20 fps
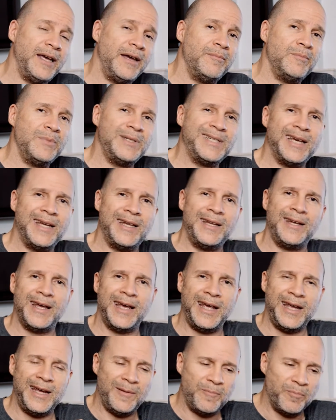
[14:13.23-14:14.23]
M10
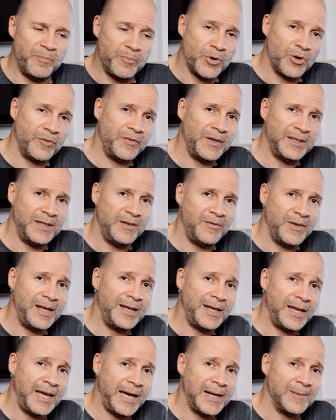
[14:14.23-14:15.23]
a perfect
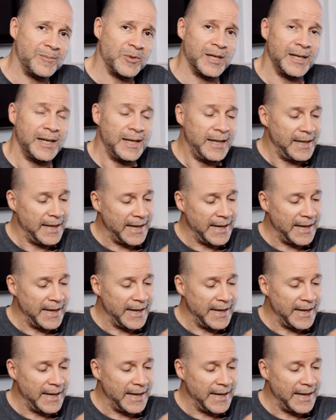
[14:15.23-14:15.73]
event camera.